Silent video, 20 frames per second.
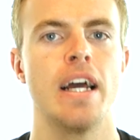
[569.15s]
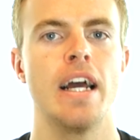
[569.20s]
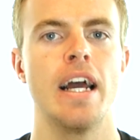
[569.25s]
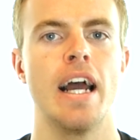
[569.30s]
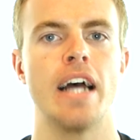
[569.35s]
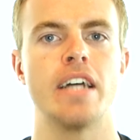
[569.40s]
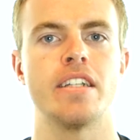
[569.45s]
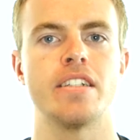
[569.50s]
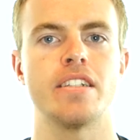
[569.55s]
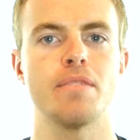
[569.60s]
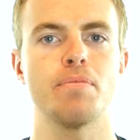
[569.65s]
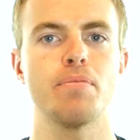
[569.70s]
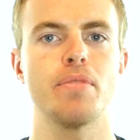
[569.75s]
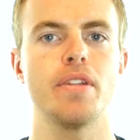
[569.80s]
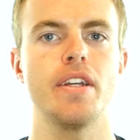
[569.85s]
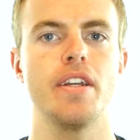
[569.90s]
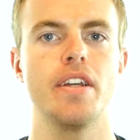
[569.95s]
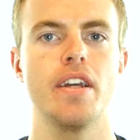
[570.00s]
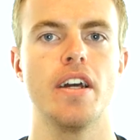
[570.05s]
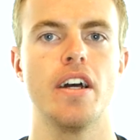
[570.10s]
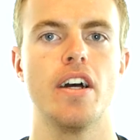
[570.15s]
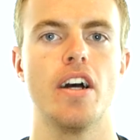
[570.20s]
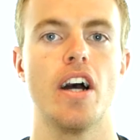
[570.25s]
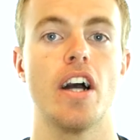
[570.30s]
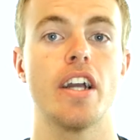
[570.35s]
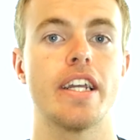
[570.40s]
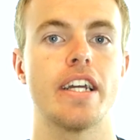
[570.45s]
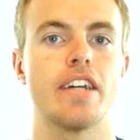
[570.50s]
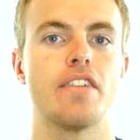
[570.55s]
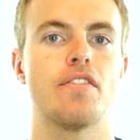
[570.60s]
And simply,
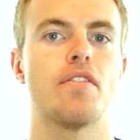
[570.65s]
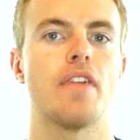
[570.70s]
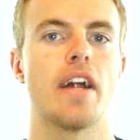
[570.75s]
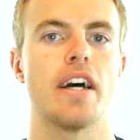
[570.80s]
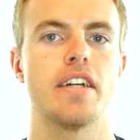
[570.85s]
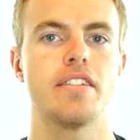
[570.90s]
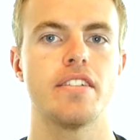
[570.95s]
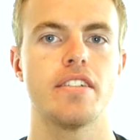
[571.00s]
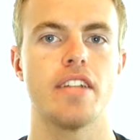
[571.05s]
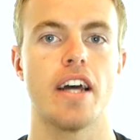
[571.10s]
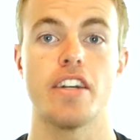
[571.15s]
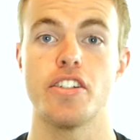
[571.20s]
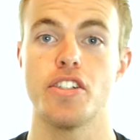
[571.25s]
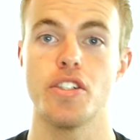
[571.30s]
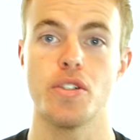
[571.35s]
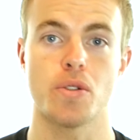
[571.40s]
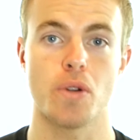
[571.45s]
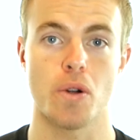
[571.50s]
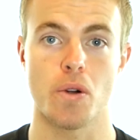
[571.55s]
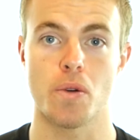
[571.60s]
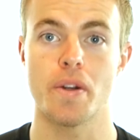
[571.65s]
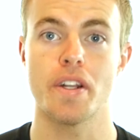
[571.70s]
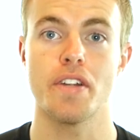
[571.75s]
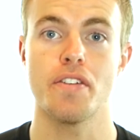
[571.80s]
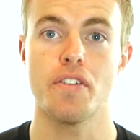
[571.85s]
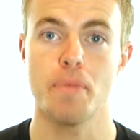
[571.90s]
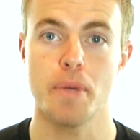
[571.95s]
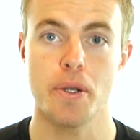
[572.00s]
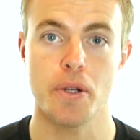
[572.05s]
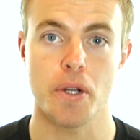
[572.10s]
again, rest, as you are already
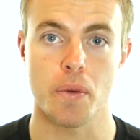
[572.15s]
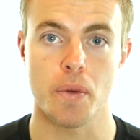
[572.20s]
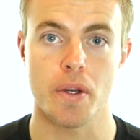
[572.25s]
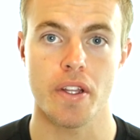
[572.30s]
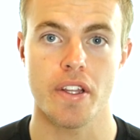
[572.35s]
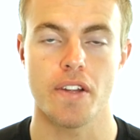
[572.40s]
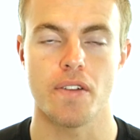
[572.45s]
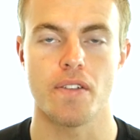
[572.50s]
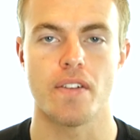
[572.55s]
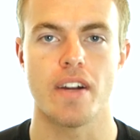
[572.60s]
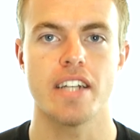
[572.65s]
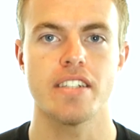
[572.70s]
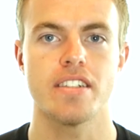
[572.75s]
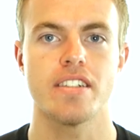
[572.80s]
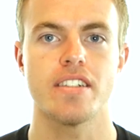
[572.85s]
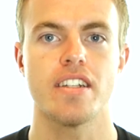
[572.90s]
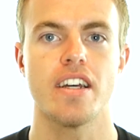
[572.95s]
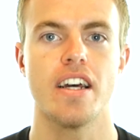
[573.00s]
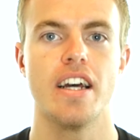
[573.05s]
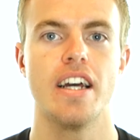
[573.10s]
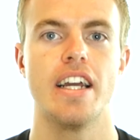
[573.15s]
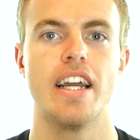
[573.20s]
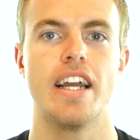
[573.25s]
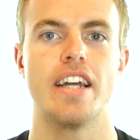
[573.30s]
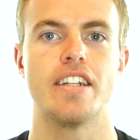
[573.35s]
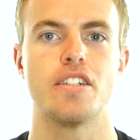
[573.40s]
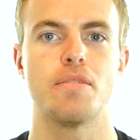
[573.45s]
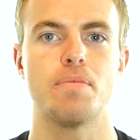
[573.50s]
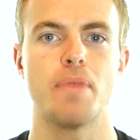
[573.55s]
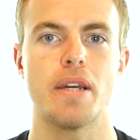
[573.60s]
familiar with, rest in
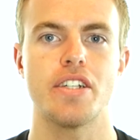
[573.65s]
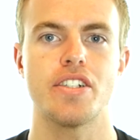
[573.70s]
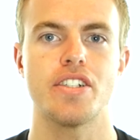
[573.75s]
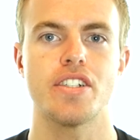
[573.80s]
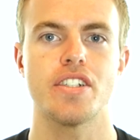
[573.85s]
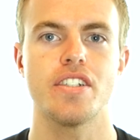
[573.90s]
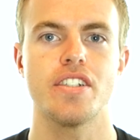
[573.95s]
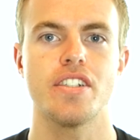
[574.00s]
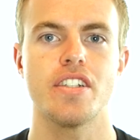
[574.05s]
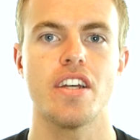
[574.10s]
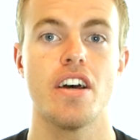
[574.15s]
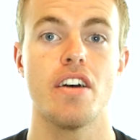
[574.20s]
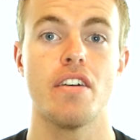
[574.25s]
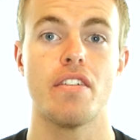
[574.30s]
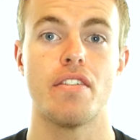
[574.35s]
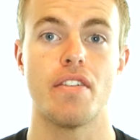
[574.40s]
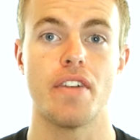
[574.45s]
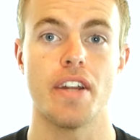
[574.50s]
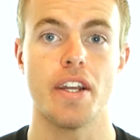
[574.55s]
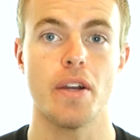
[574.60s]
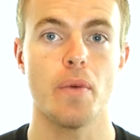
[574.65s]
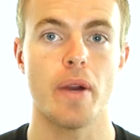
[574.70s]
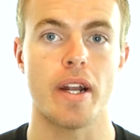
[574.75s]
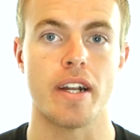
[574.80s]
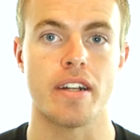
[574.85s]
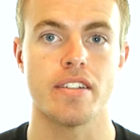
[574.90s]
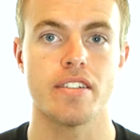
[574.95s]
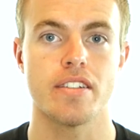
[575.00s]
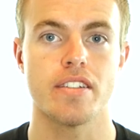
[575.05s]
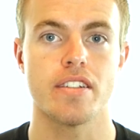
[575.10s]
spacious, free
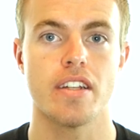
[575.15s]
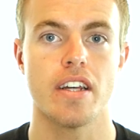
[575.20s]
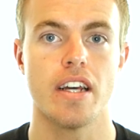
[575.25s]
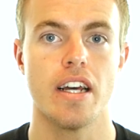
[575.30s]
awareness,